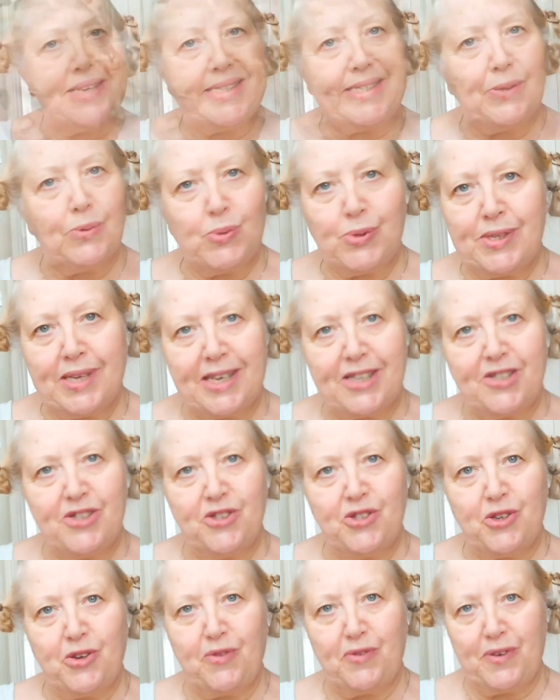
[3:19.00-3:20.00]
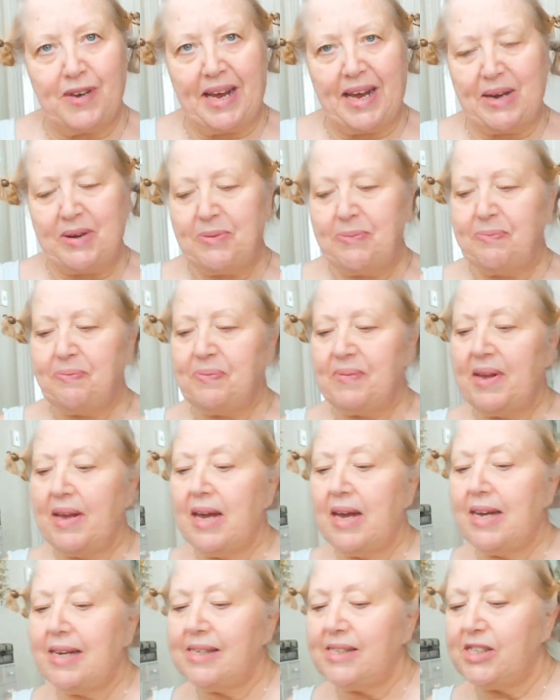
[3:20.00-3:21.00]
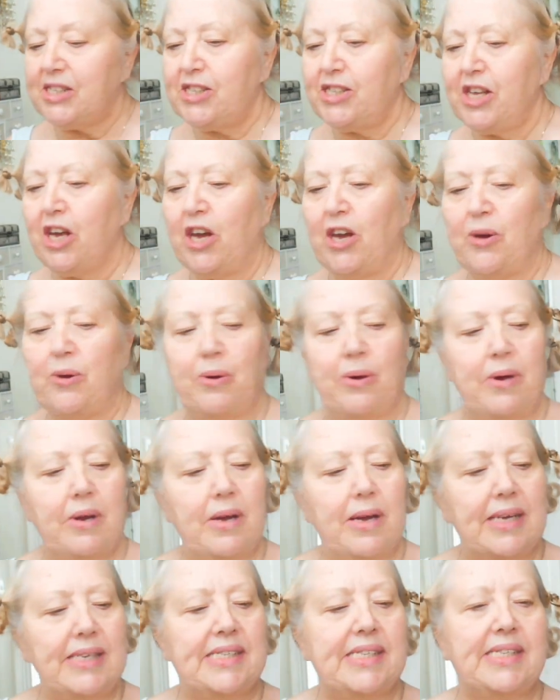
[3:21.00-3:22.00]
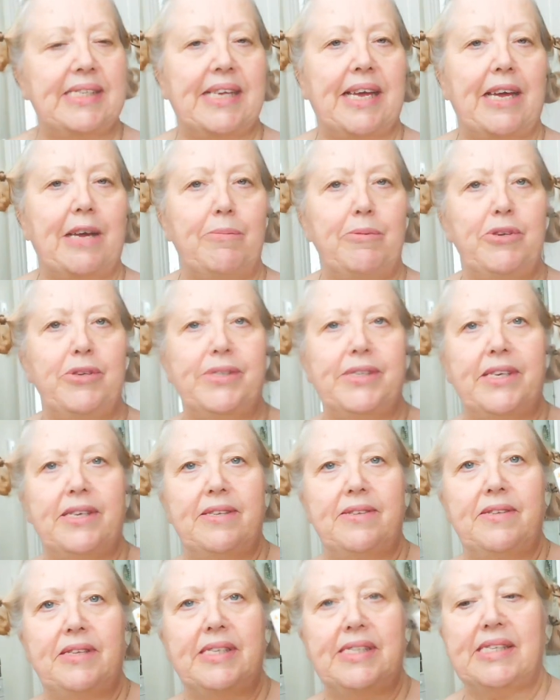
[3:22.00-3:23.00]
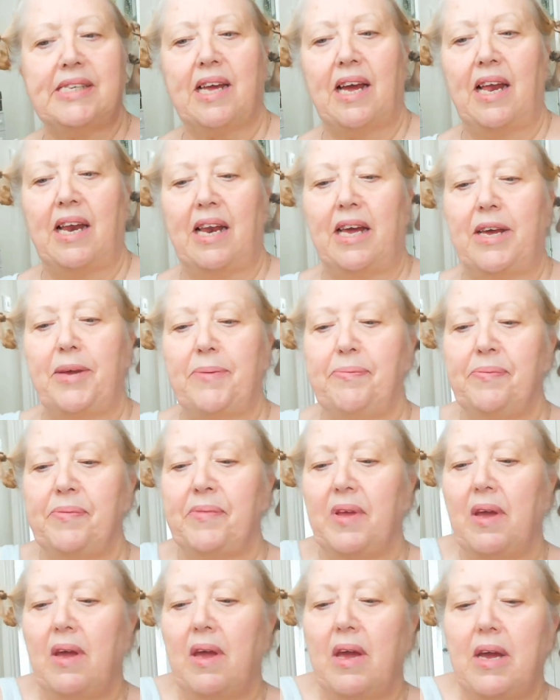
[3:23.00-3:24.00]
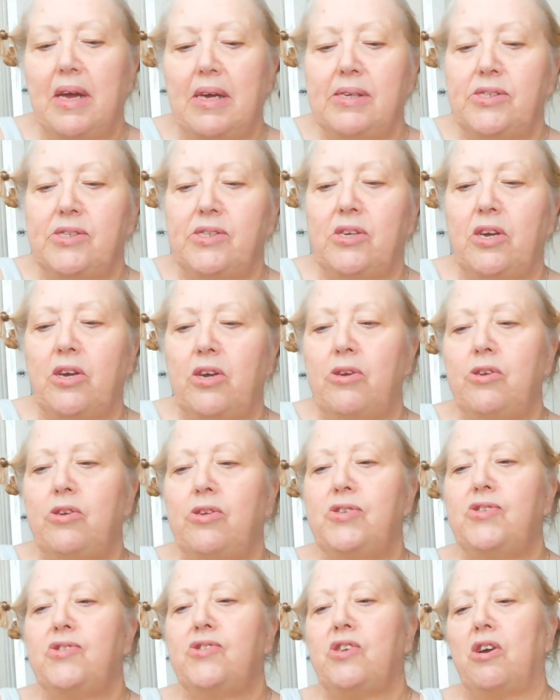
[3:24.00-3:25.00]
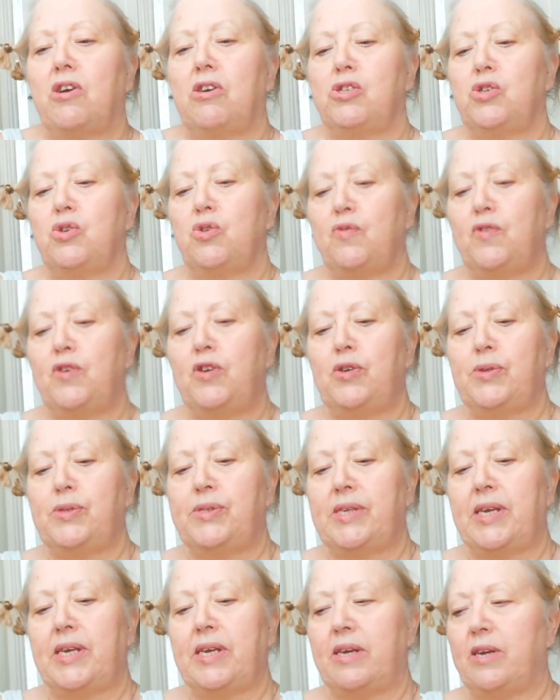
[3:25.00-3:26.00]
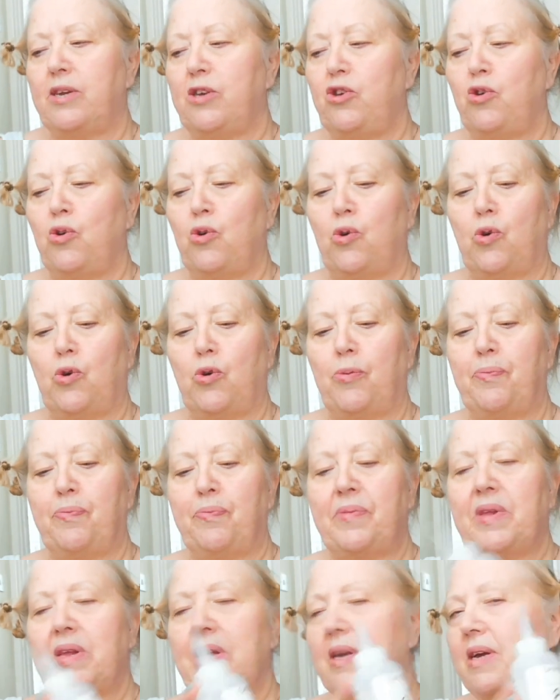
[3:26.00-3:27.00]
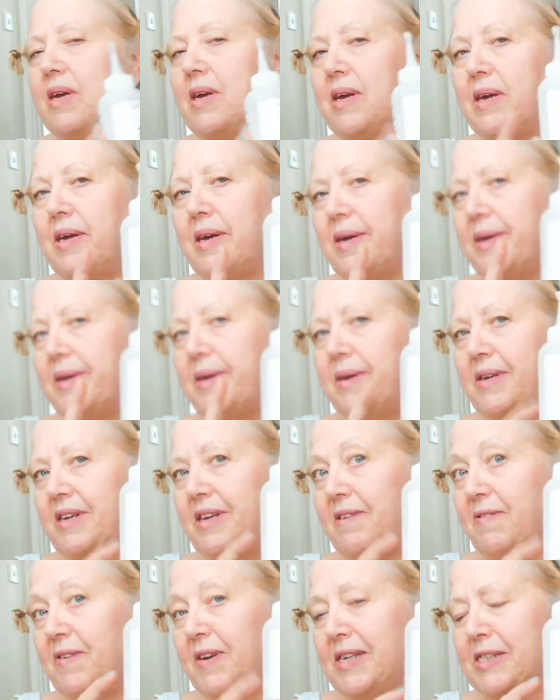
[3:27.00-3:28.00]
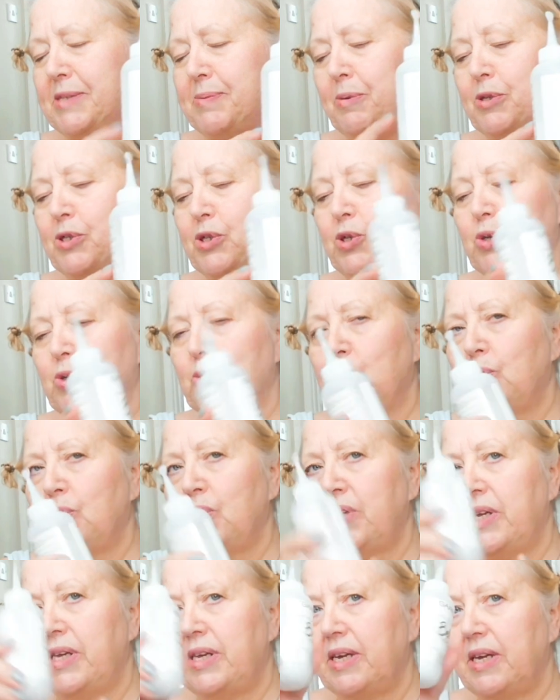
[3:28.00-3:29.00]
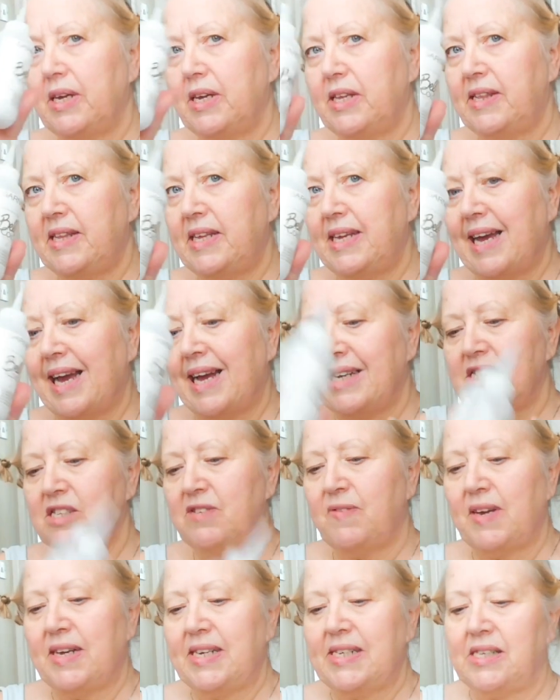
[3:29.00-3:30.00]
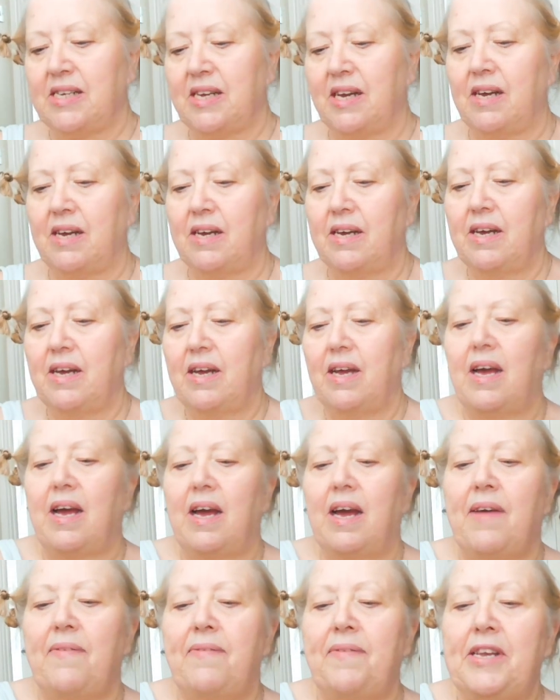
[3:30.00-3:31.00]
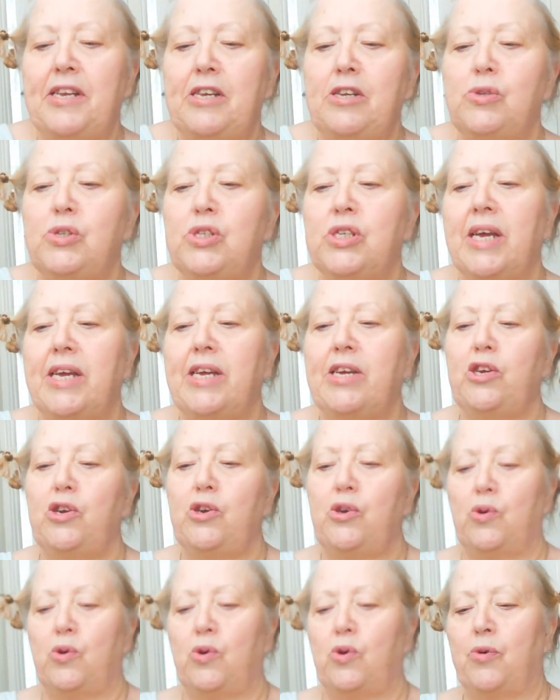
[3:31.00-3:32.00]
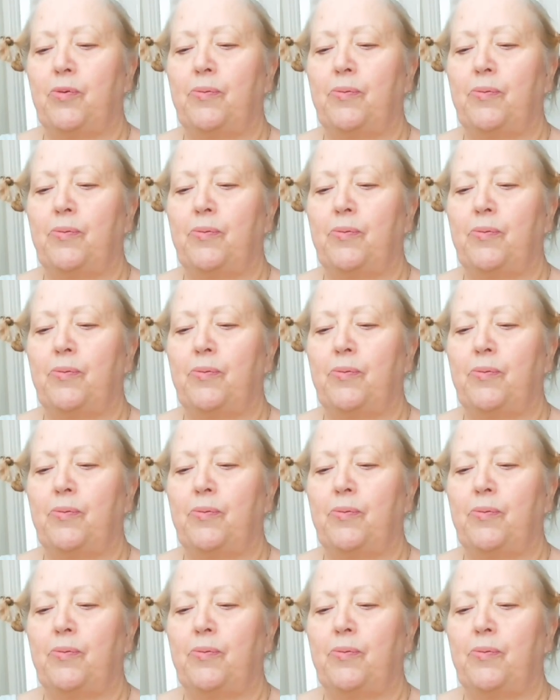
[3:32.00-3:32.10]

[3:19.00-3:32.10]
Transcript: Sectioned off now. So as I say, I'm using this colour. So you start off using your first bottle, the activator, and then you take your